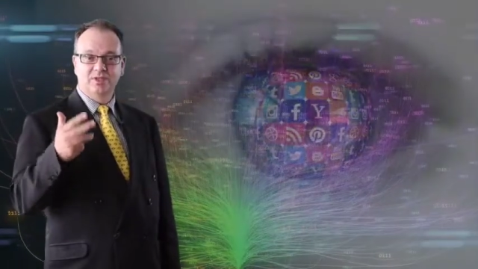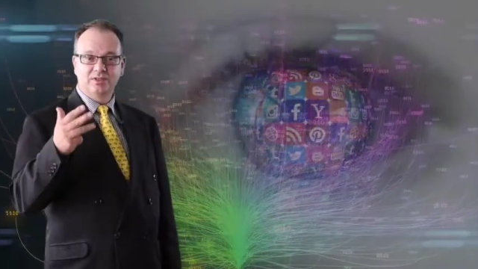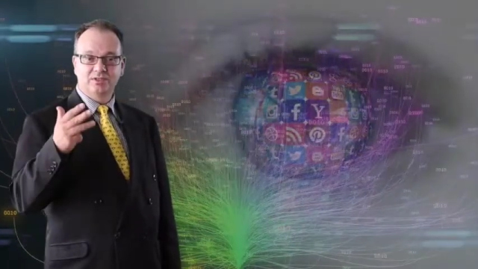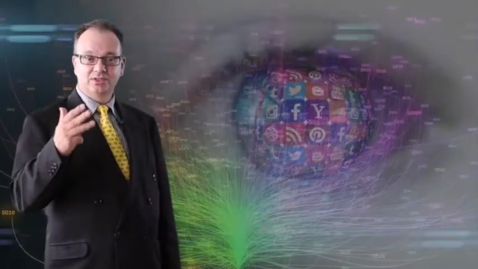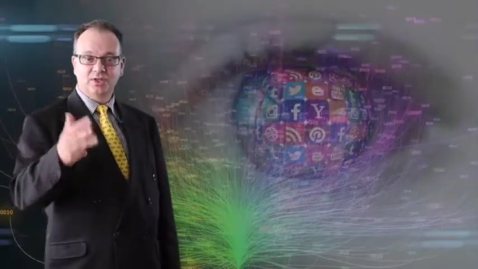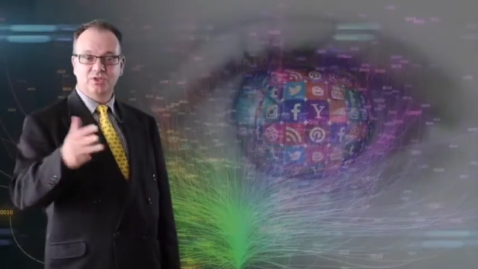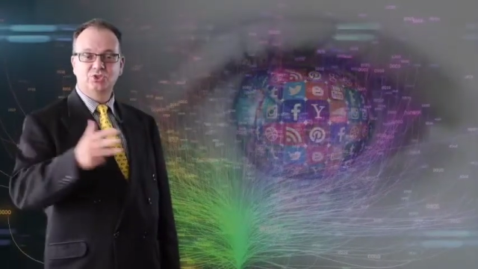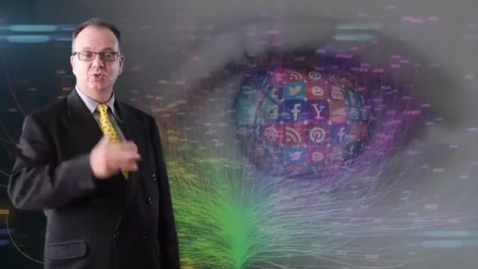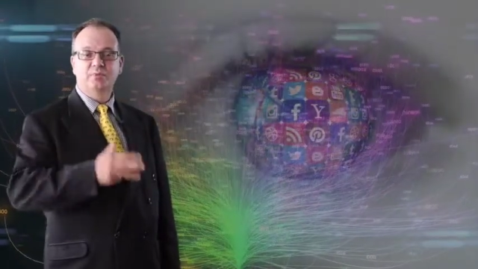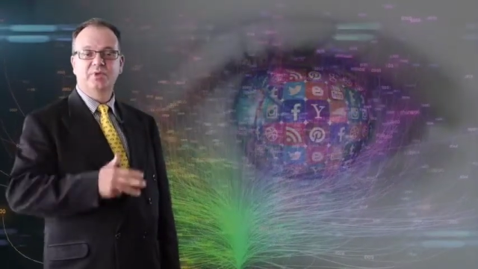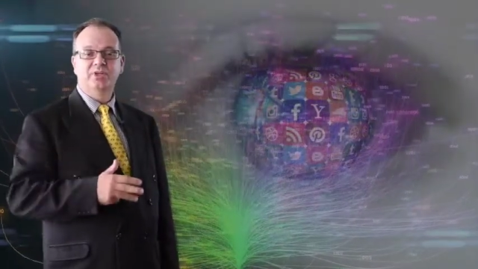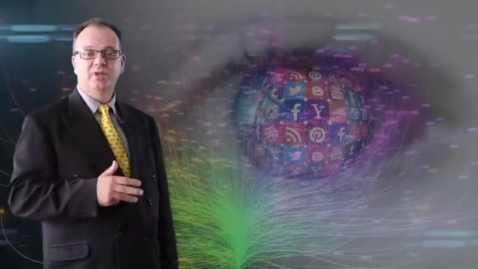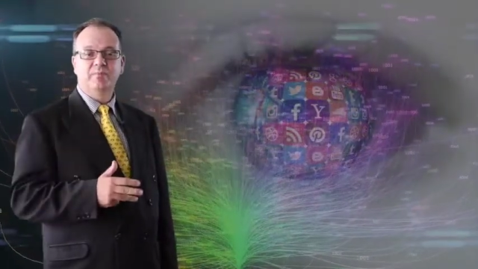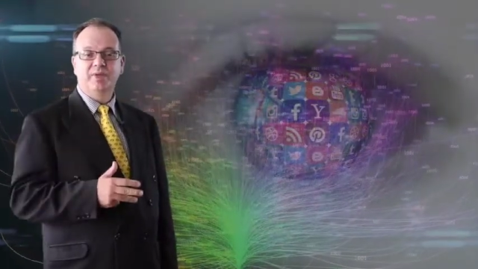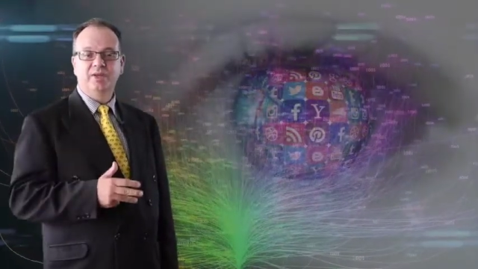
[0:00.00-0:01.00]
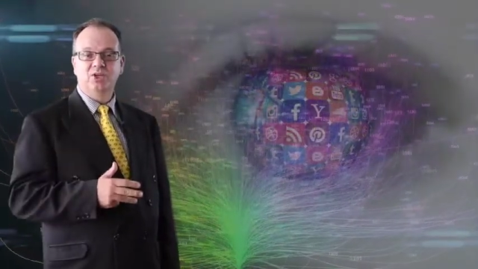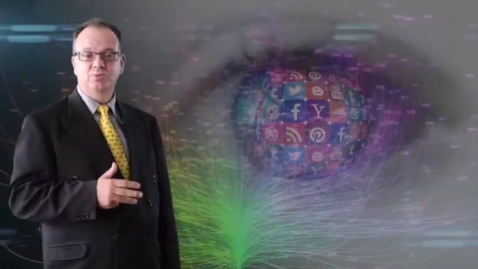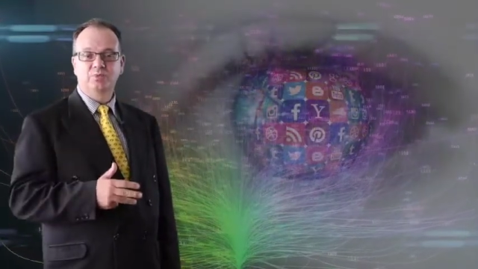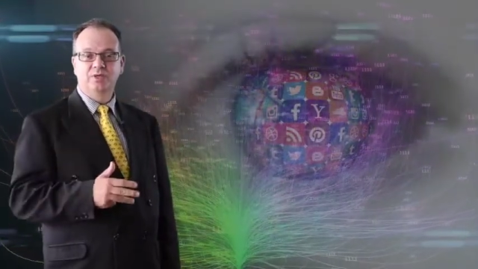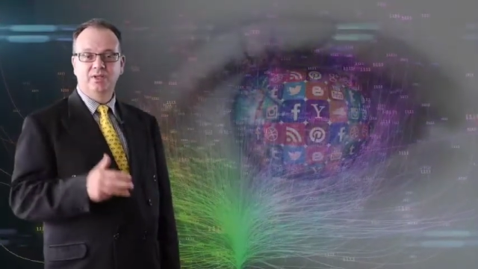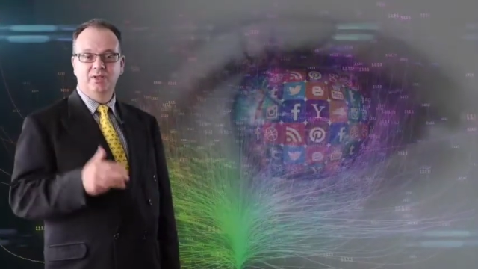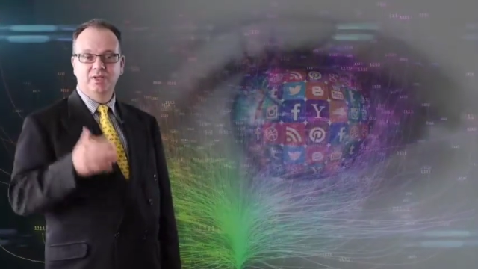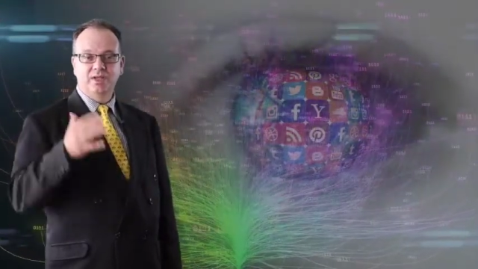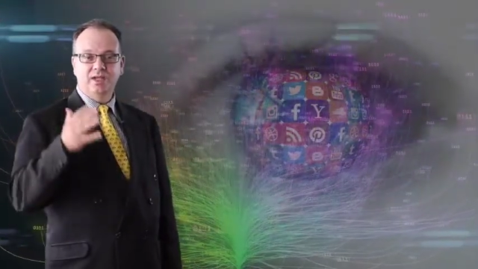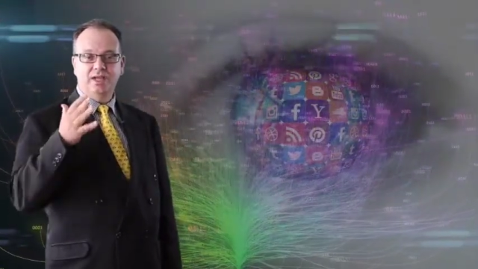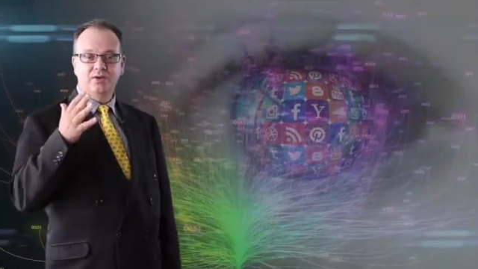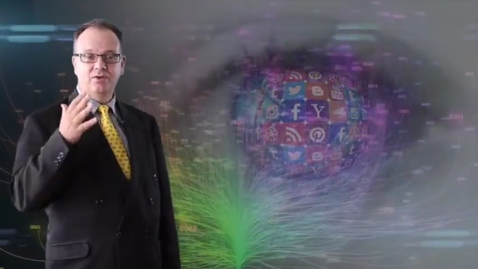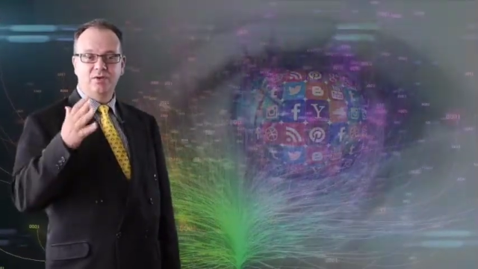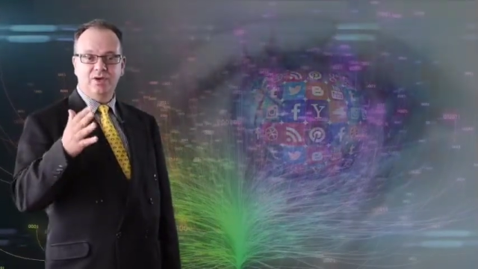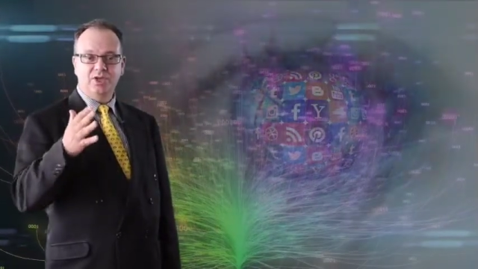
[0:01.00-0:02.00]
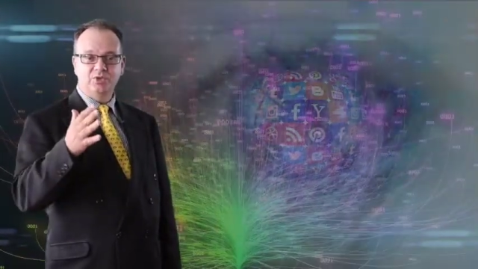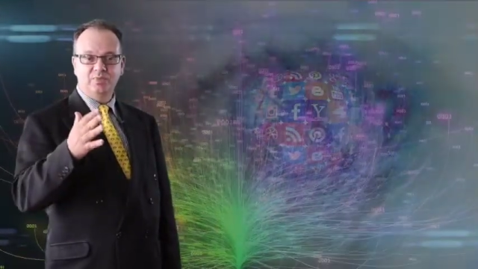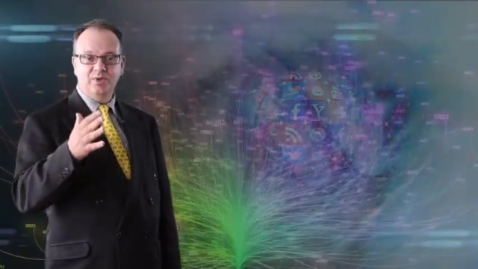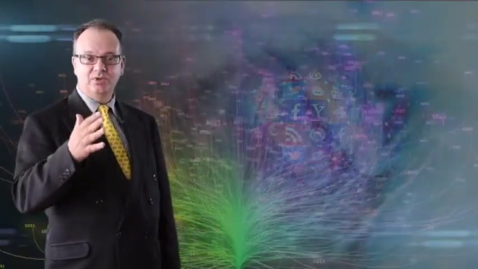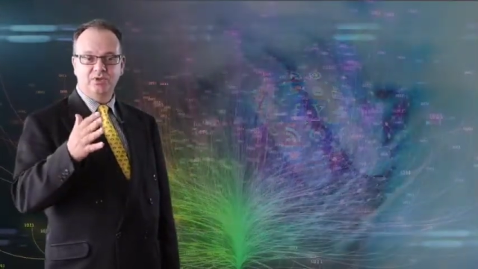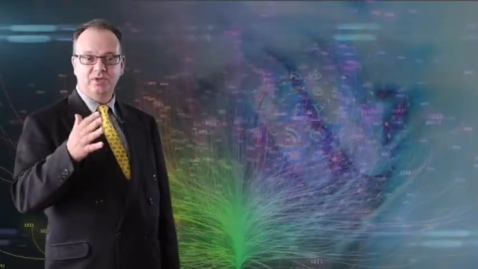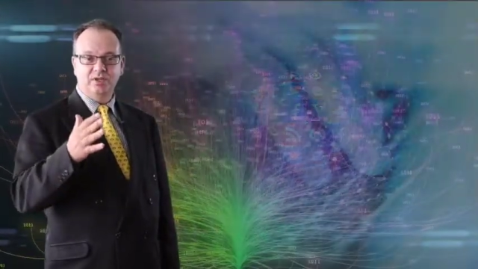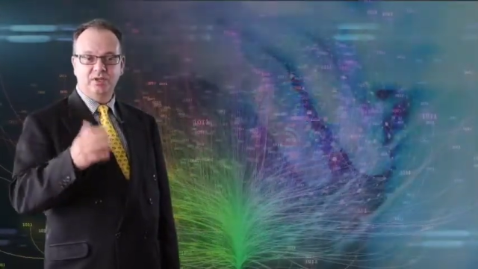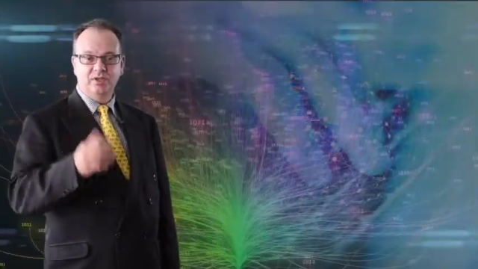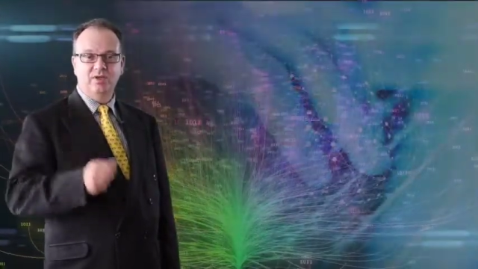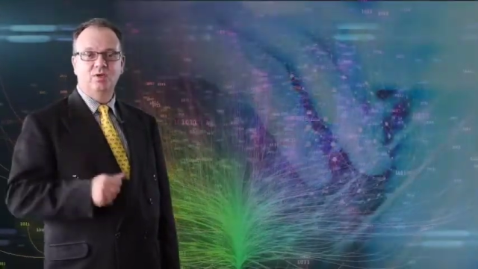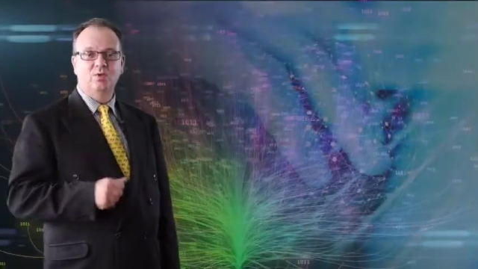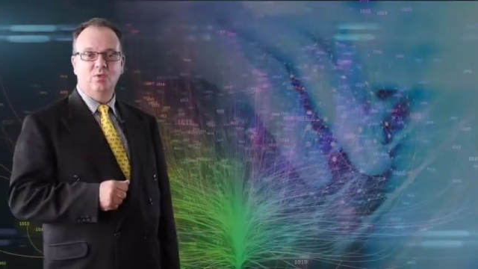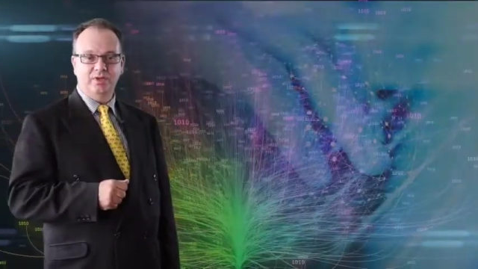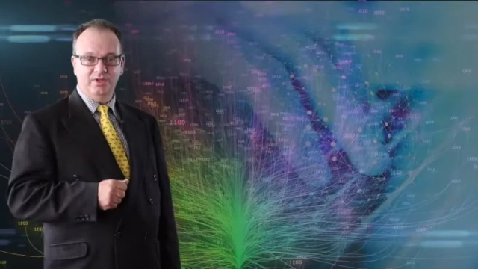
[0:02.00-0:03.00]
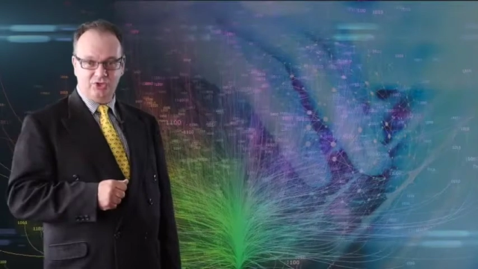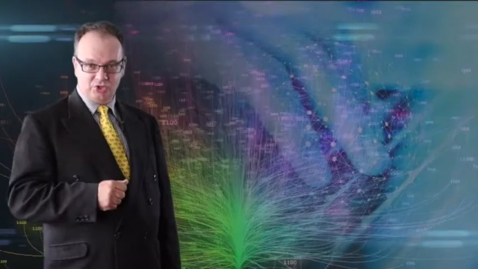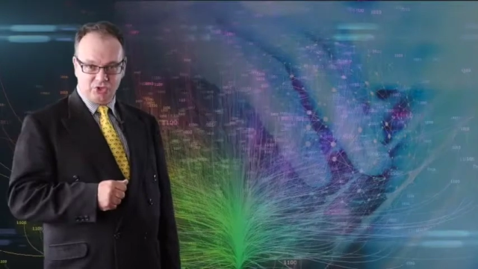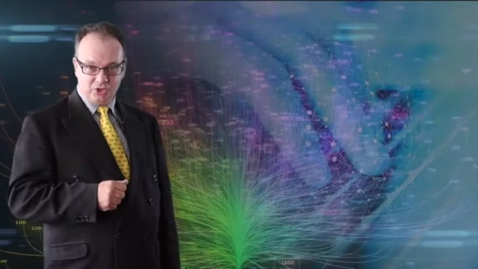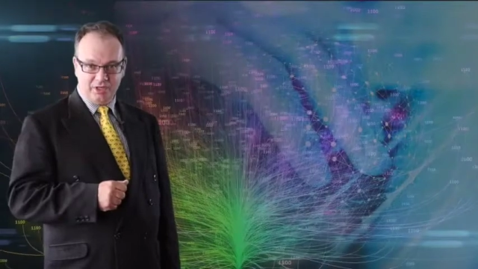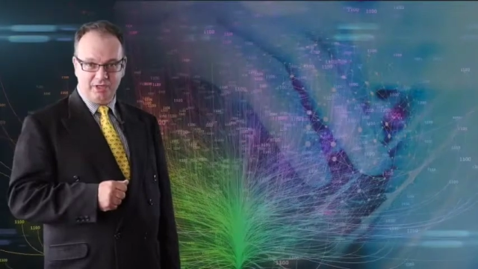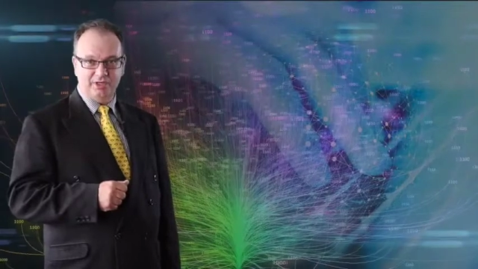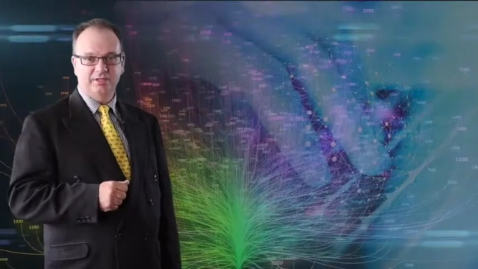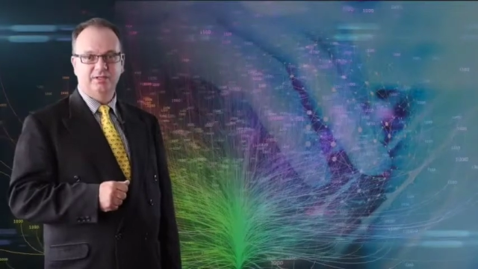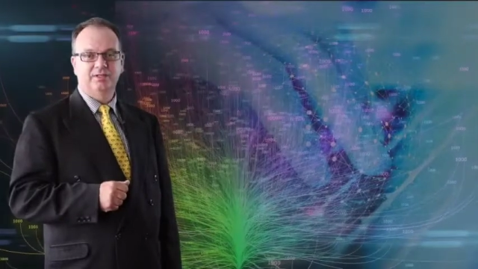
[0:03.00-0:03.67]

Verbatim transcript: social media management, and knowledge mentoring will ensure